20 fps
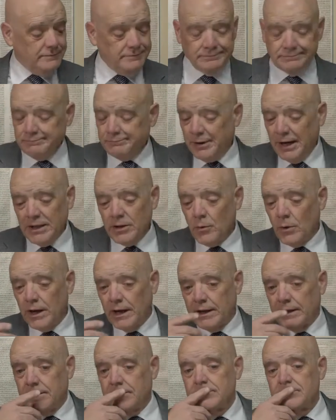By the
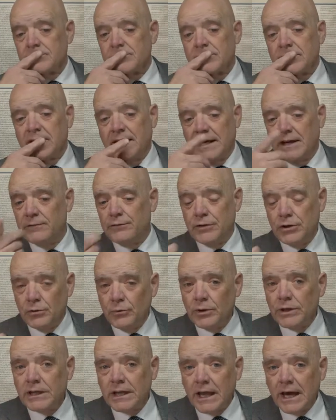way, if you
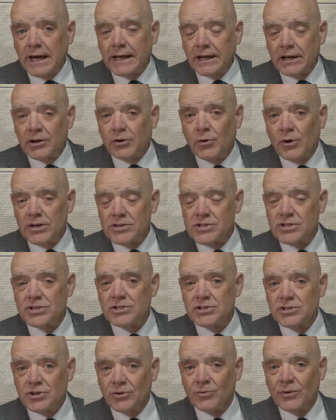would like a
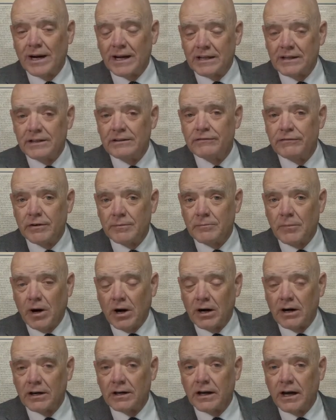question directly from
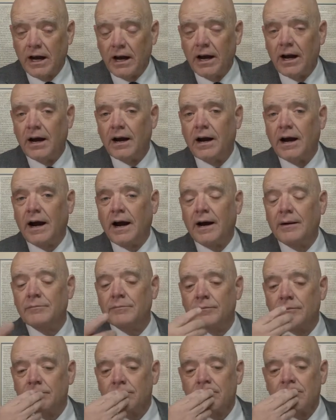Mark, uh,
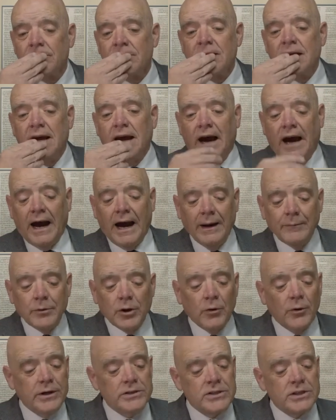I'm I'm
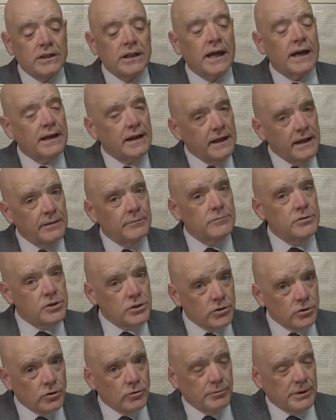going to let him
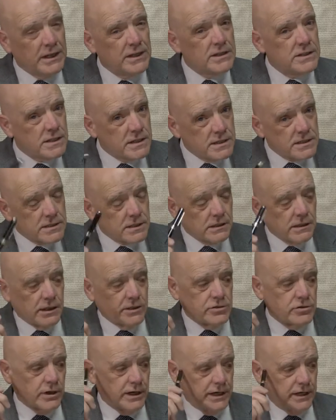do because he's still
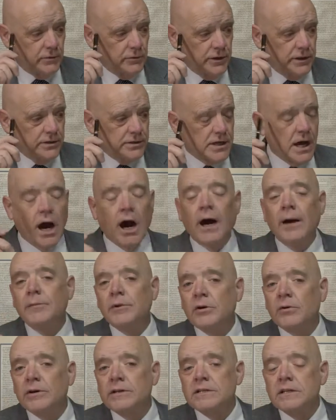on training wheels. I'm
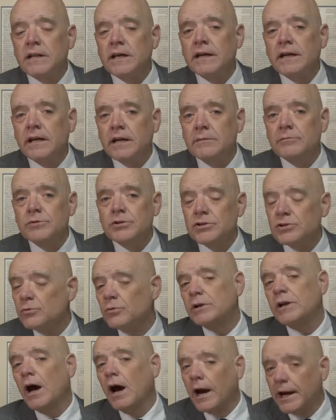going to let him do
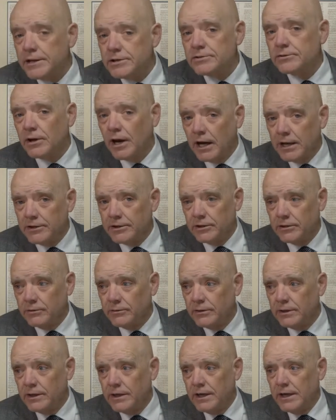what I do not do.
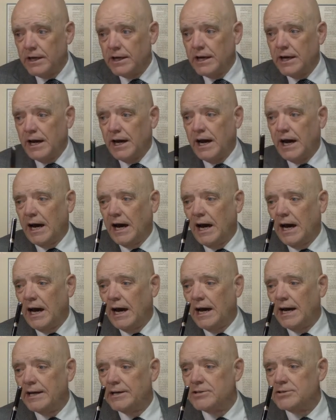
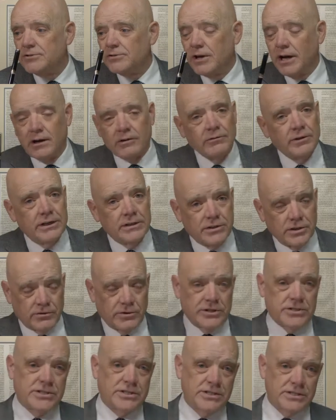I do not read the
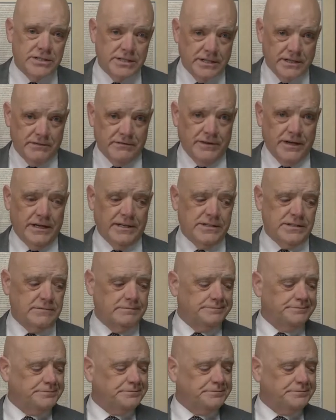questions in advance.